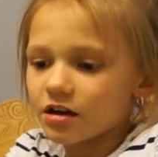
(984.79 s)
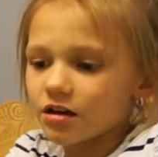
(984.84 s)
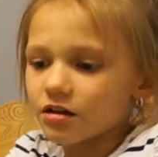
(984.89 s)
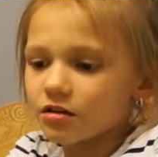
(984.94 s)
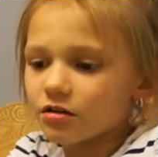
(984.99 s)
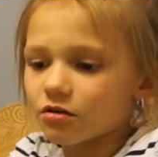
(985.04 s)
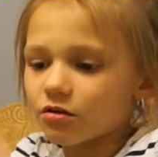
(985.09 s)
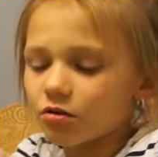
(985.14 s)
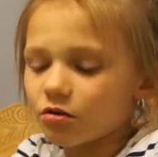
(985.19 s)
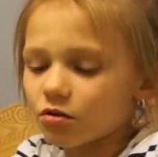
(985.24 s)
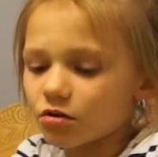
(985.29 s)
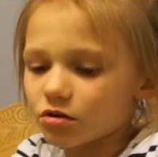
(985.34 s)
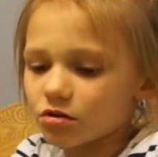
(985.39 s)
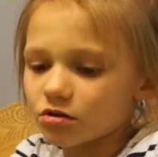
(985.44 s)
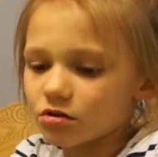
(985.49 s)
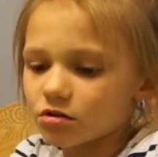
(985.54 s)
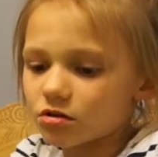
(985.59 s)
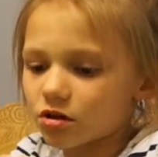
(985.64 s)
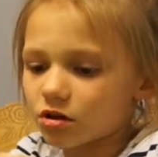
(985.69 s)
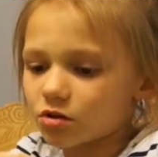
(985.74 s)
The
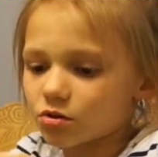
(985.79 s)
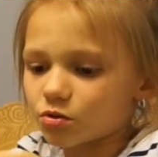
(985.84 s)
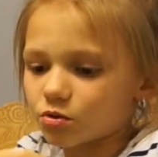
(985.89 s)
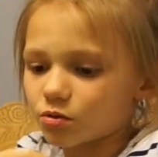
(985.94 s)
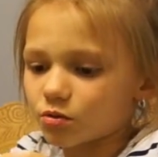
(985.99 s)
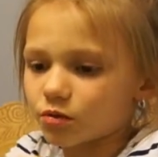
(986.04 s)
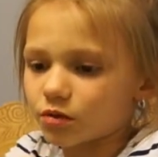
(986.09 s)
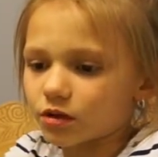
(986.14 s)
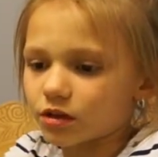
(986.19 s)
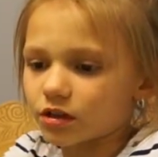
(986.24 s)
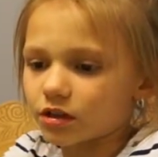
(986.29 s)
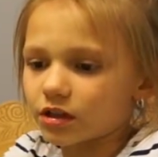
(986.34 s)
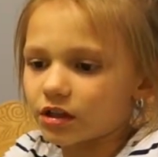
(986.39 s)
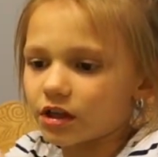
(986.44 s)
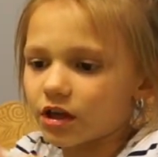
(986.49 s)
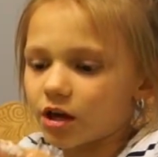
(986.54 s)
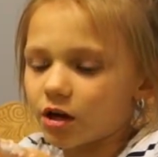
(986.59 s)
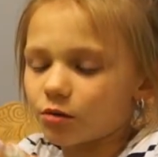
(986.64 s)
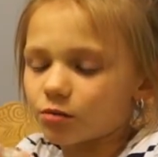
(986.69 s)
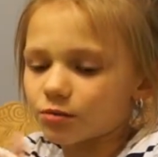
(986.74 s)
cornstarch really
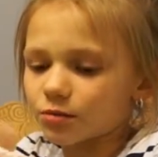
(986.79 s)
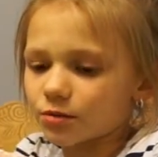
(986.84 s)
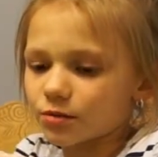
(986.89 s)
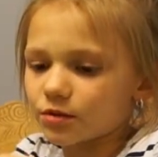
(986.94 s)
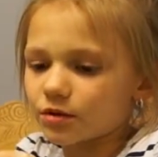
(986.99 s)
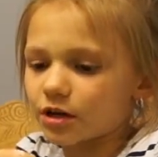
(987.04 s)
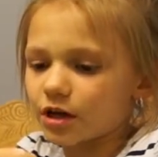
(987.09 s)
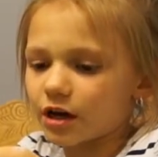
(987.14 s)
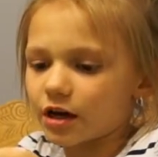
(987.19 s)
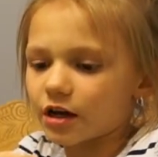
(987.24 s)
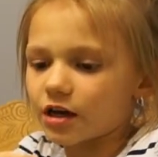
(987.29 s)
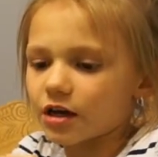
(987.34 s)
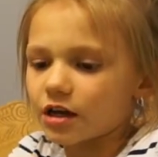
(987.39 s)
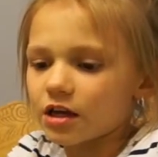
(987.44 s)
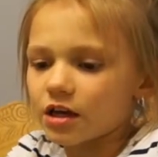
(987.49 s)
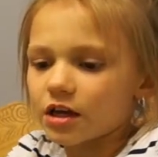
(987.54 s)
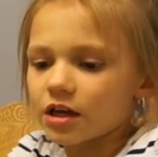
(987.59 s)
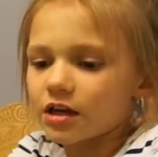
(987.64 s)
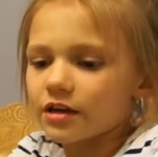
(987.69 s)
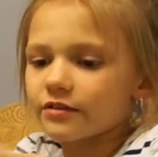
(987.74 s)
helps with that.
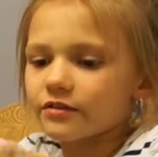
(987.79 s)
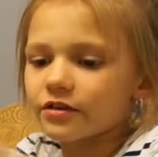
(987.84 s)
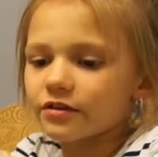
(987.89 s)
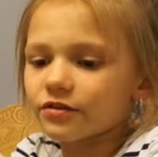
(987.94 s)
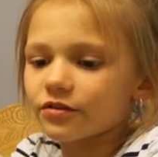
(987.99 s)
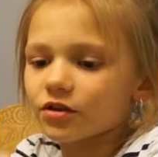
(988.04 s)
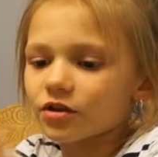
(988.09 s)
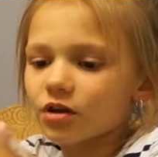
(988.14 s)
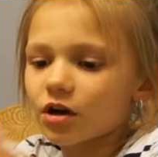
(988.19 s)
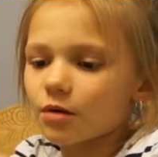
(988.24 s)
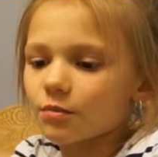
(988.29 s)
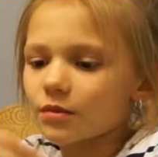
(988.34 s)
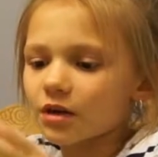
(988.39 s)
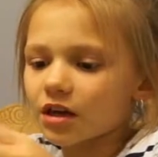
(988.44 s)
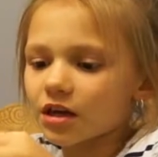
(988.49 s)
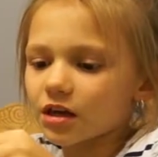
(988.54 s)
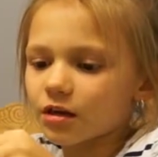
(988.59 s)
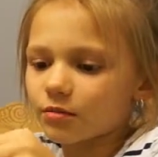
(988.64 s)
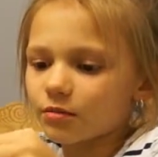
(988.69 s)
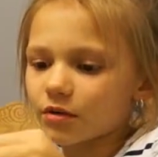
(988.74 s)
Even if you're not
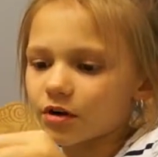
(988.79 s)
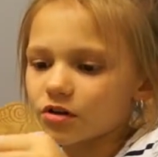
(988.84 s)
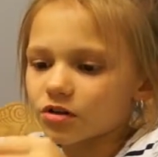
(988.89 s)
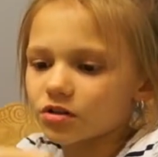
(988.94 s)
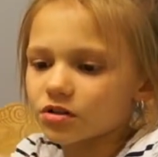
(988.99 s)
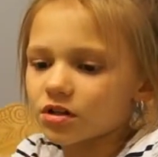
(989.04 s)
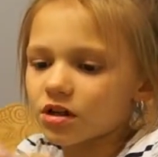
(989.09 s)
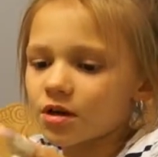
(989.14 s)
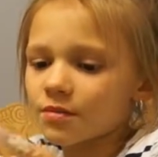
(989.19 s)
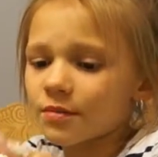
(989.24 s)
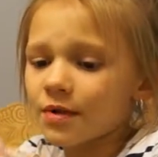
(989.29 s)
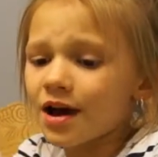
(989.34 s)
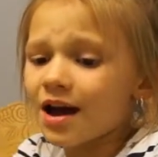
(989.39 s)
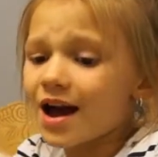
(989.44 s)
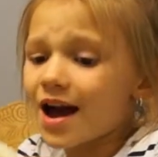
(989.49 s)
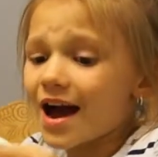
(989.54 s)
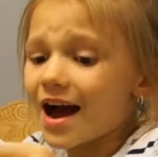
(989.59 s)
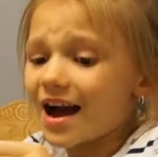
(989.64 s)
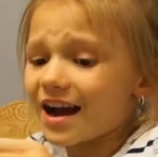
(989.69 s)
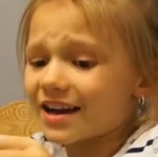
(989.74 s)
making butter slime,
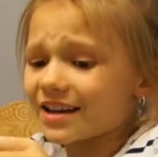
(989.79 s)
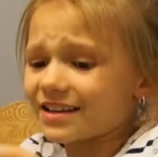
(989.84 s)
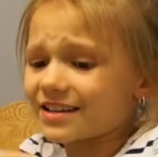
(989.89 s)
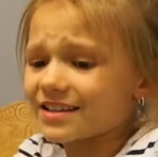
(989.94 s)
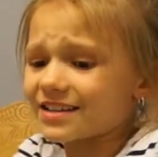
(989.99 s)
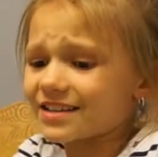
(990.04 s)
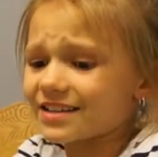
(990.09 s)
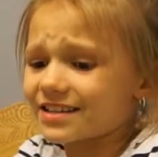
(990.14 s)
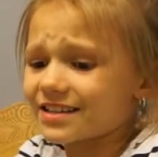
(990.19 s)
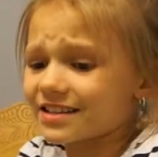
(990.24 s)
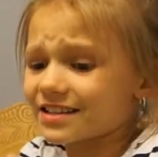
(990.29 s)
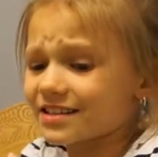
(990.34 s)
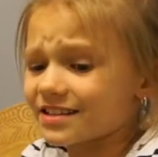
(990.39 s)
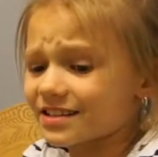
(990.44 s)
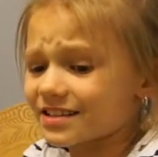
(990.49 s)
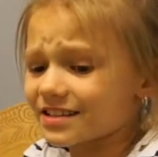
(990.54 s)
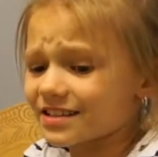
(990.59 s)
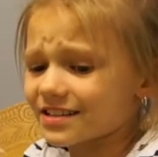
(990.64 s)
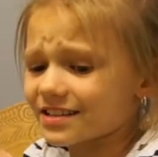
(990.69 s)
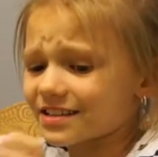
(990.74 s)
I
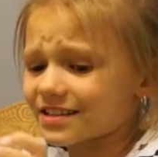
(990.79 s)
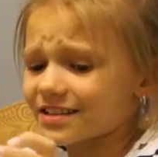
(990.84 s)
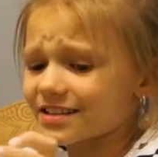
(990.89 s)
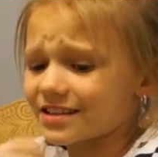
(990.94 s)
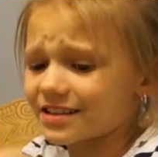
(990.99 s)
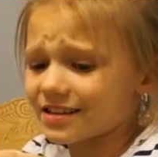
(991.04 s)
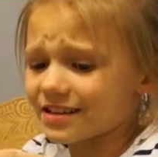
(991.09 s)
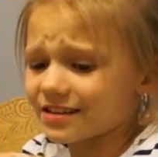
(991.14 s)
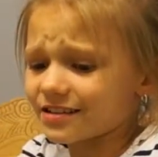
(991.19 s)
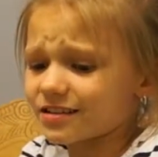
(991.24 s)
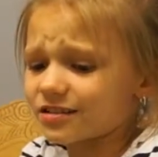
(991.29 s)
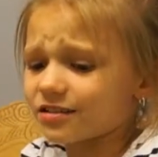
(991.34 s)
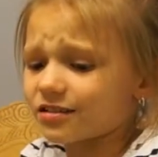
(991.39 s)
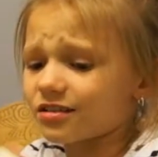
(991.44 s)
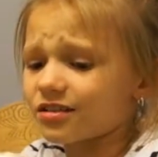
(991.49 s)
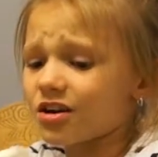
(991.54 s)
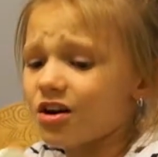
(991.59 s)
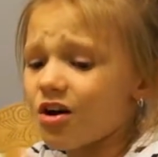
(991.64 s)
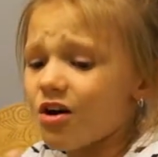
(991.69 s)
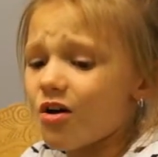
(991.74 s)

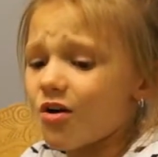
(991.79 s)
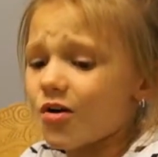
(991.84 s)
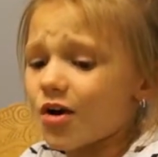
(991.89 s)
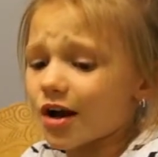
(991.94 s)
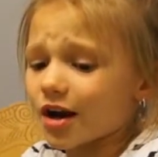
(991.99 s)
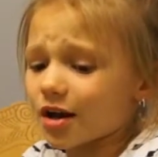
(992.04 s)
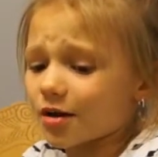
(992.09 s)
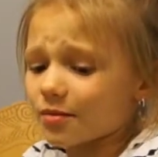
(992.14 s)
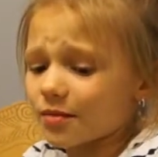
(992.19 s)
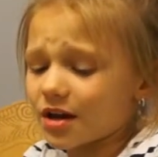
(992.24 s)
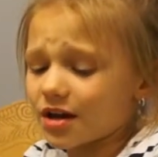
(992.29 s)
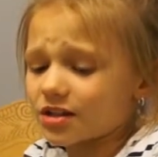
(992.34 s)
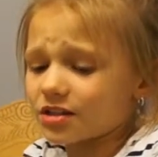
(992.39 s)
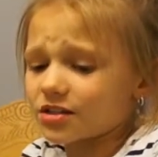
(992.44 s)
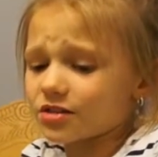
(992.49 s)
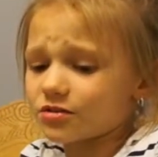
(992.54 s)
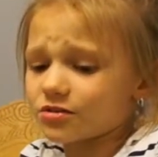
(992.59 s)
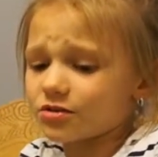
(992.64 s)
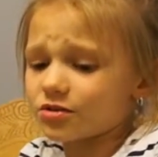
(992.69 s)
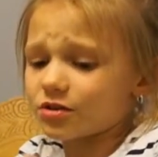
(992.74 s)
still recommend
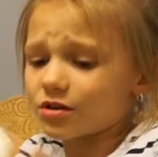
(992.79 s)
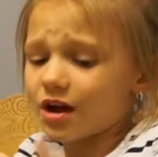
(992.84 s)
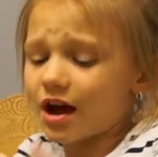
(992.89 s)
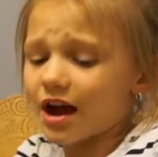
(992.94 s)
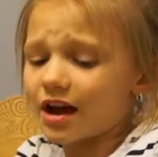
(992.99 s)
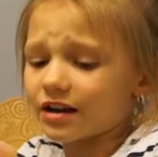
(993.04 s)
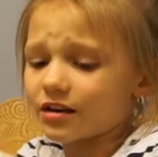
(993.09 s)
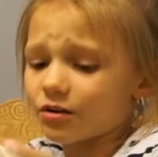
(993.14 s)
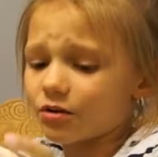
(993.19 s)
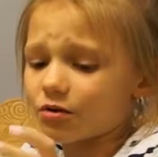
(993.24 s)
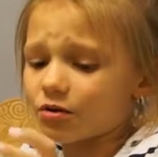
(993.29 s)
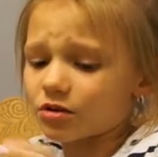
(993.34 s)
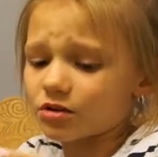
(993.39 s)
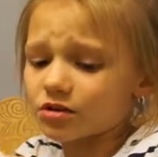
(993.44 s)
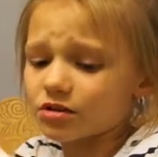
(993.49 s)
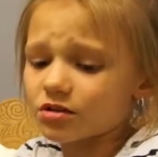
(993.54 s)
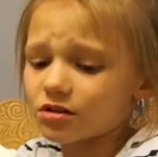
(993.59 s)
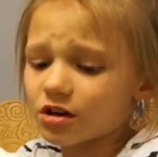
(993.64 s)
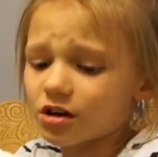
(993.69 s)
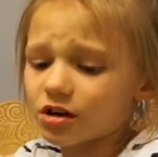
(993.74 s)
you to add
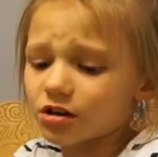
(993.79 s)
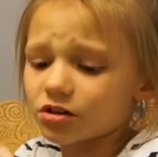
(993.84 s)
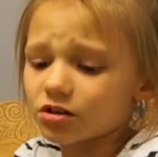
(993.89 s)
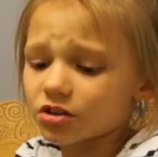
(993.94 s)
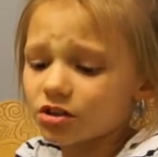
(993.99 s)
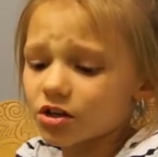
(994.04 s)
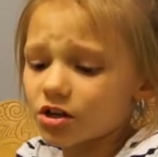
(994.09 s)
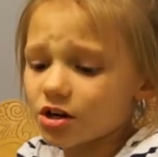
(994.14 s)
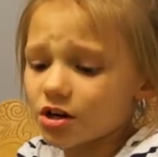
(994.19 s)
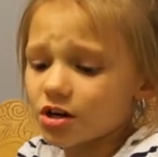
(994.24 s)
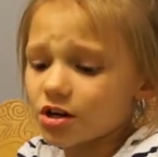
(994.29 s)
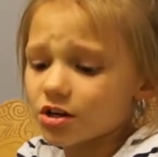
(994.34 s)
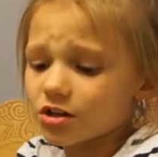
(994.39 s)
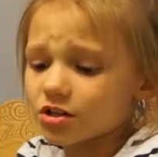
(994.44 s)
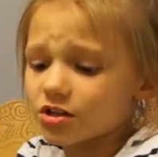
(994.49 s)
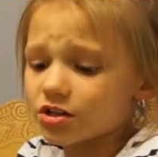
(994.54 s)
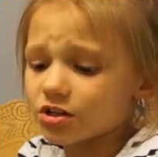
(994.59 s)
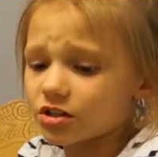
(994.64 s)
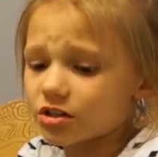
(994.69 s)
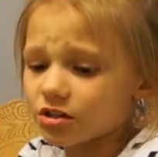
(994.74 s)
cornstarch
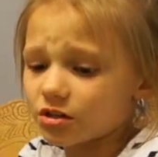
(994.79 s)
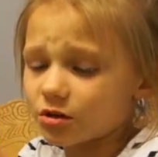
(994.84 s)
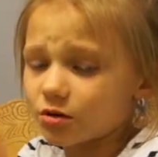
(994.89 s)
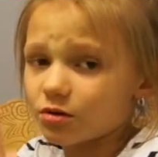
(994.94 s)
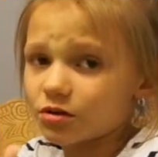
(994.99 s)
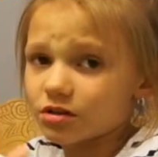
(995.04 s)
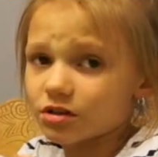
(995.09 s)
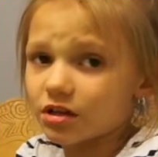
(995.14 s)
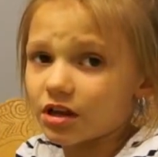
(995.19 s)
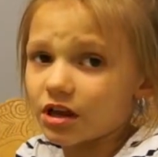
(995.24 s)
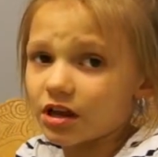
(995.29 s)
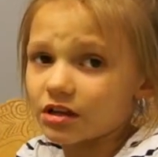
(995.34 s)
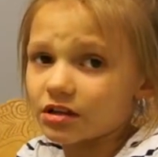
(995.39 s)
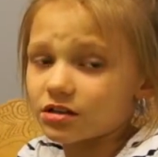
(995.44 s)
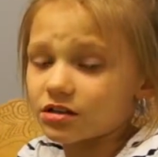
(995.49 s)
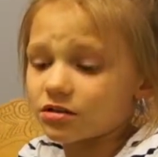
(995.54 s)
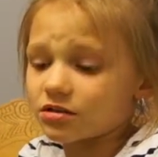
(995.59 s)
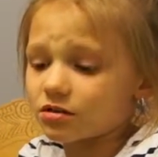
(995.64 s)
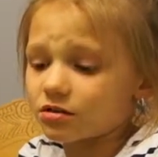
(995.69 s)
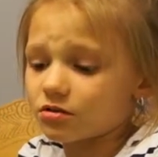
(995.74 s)
just so it gets
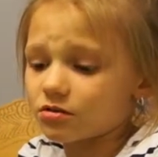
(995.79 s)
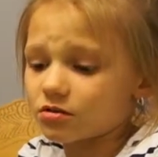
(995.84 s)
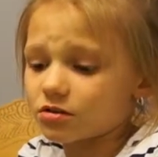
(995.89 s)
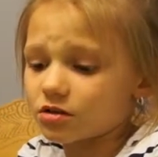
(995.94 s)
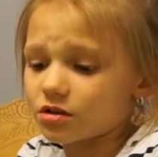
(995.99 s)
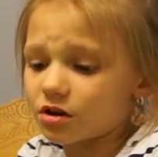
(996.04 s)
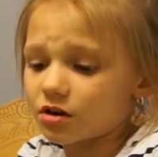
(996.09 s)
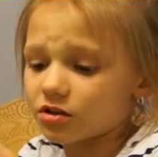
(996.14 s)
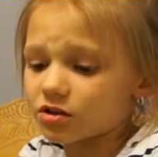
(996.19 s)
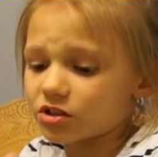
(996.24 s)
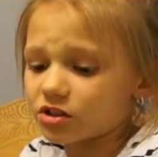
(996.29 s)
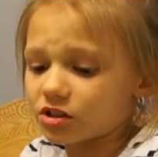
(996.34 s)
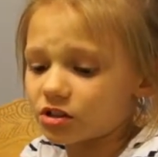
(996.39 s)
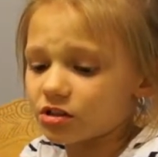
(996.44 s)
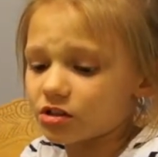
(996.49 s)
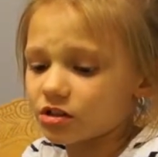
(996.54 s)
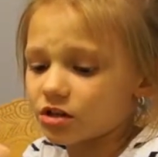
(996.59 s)
so starchy.